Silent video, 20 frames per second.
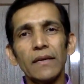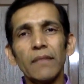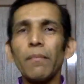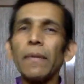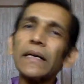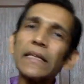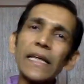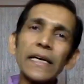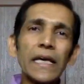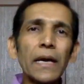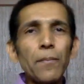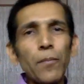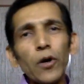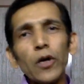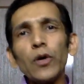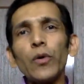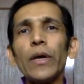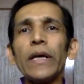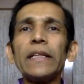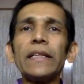But they keep
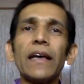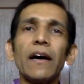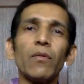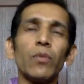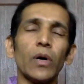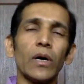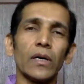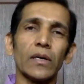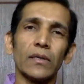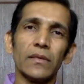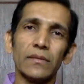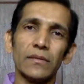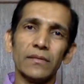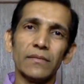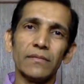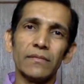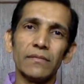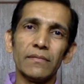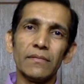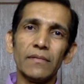on doing their work.
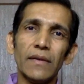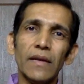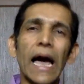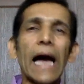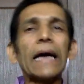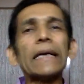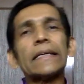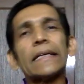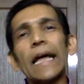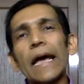At